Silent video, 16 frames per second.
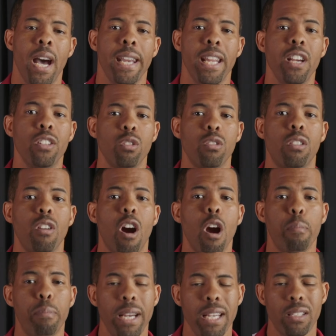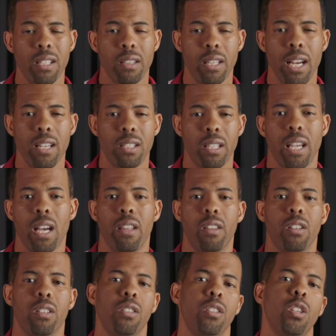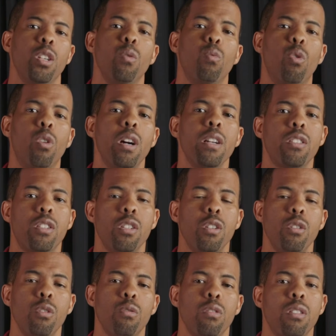Now, as you start piecing things together, you want to